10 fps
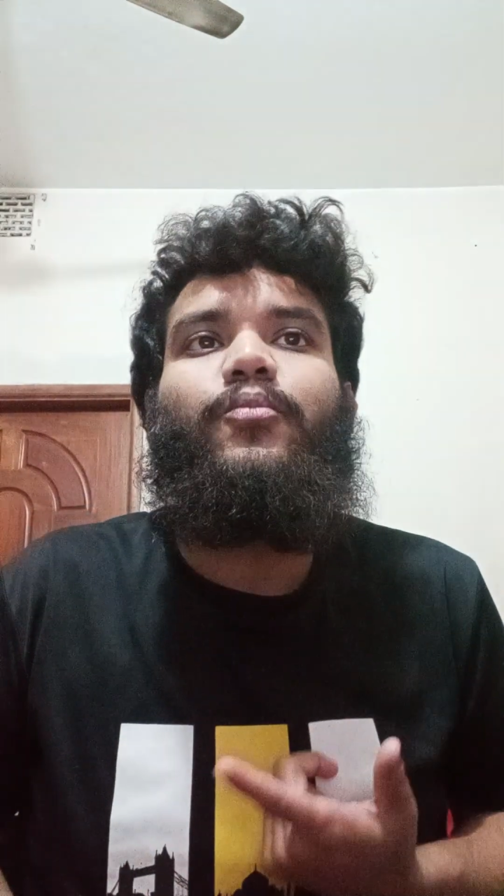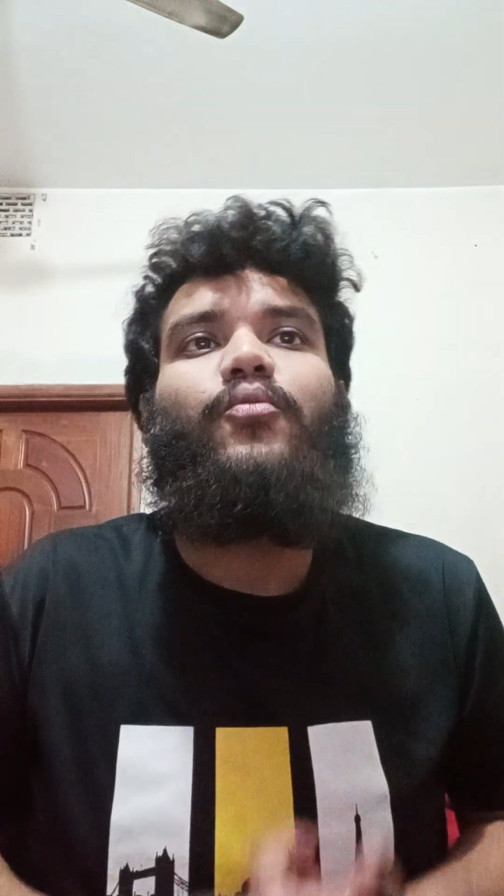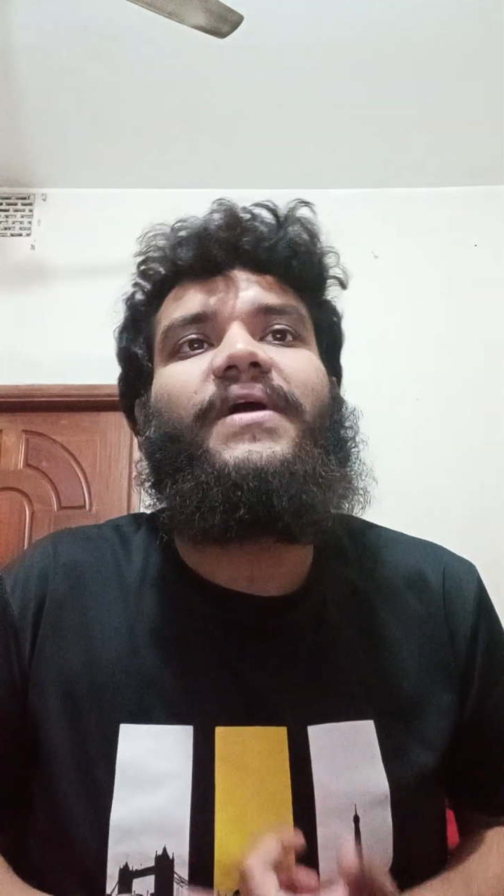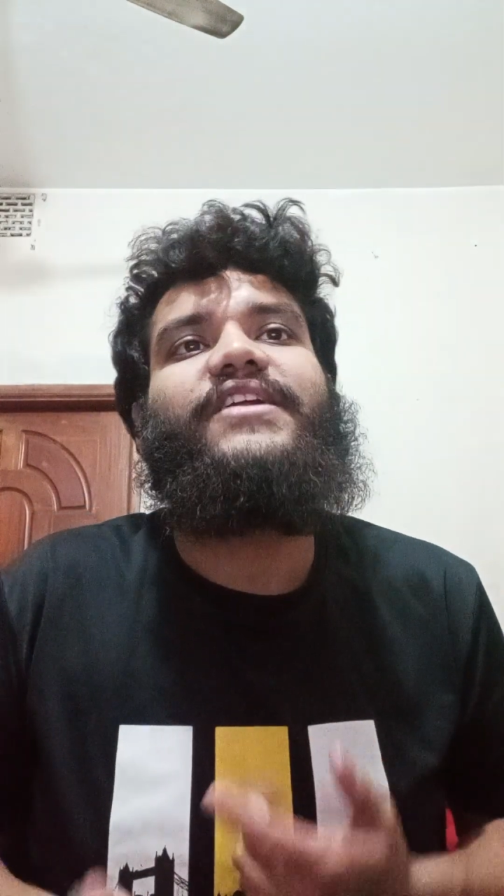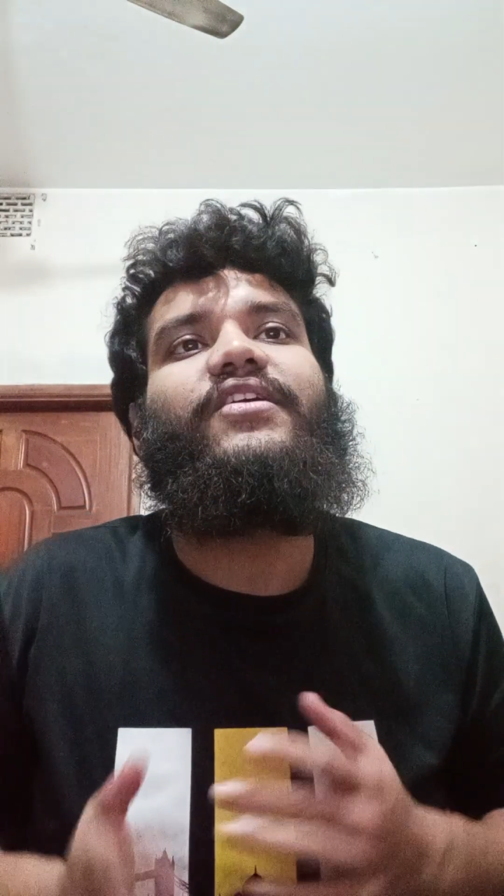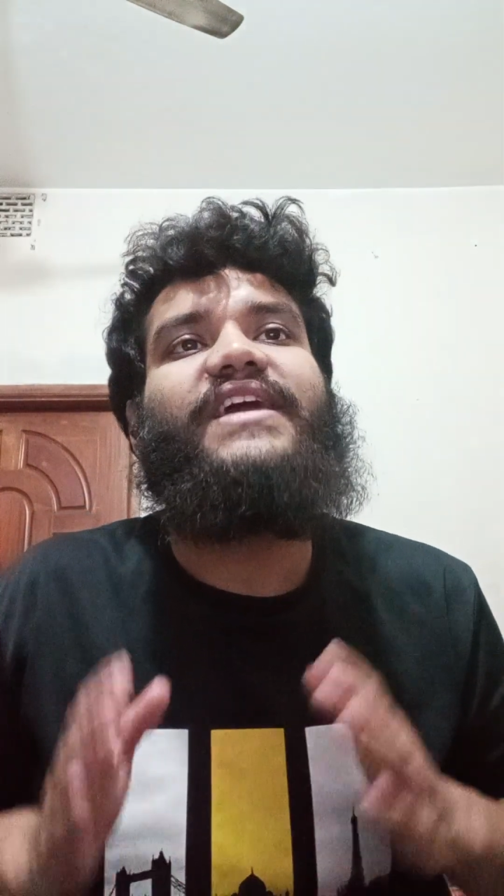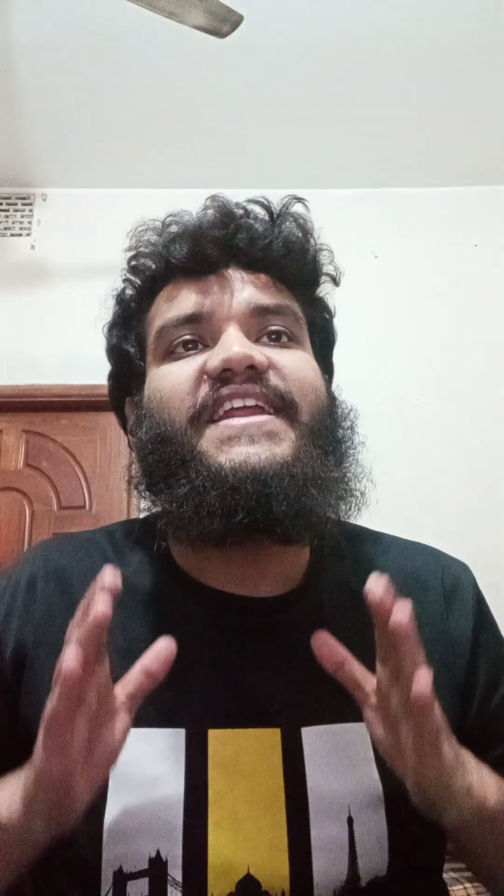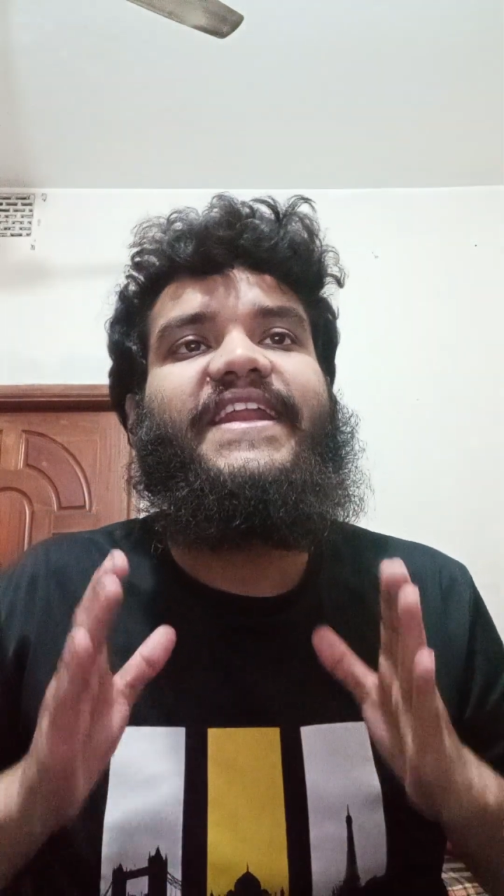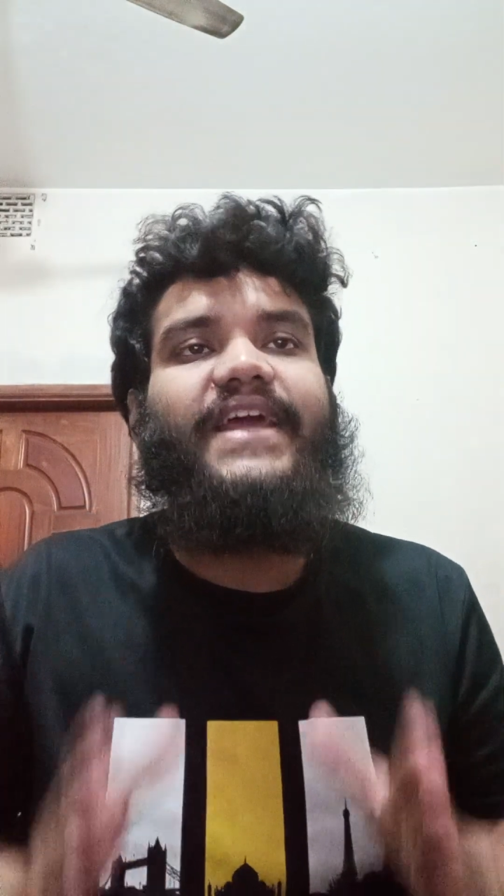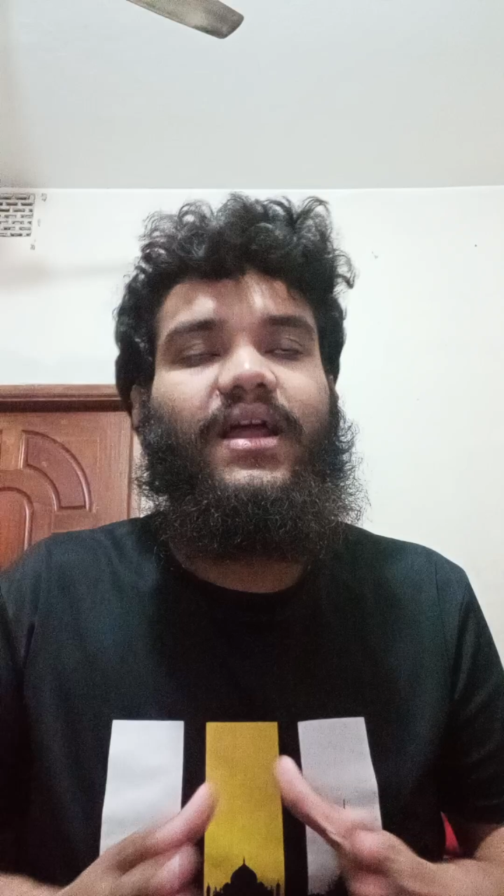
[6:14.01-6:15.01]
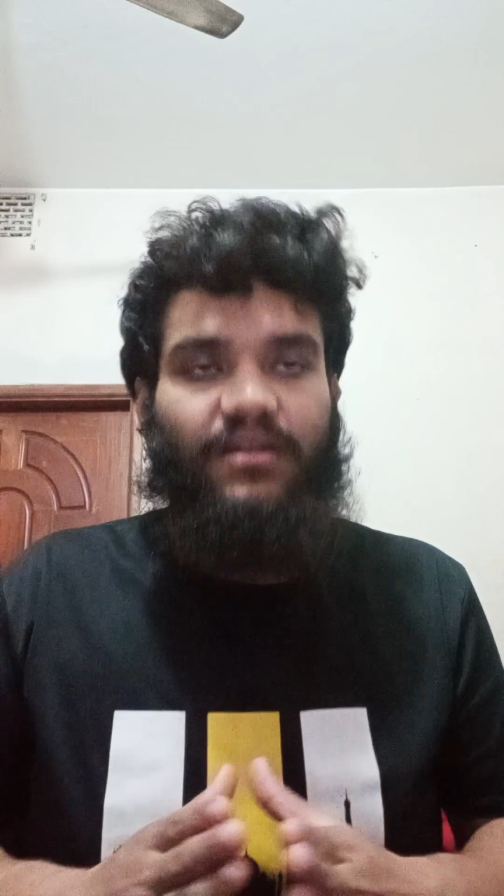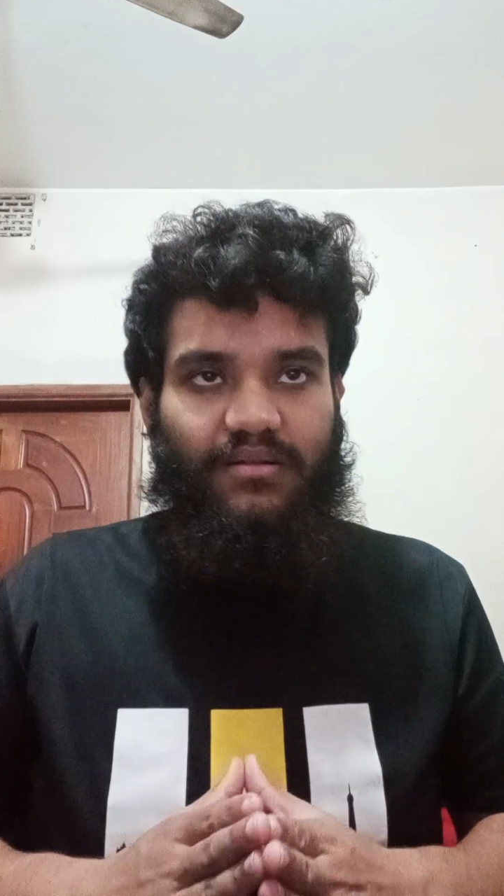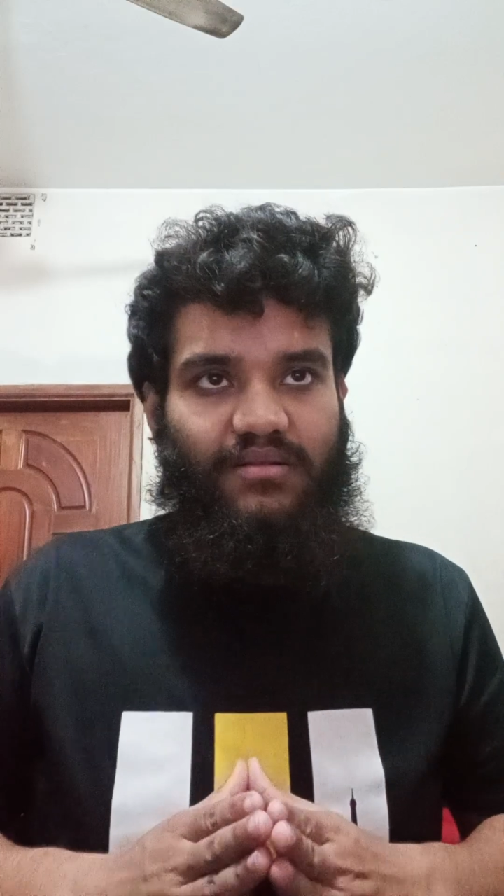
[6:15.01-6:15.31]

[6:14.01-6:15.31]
property, or critical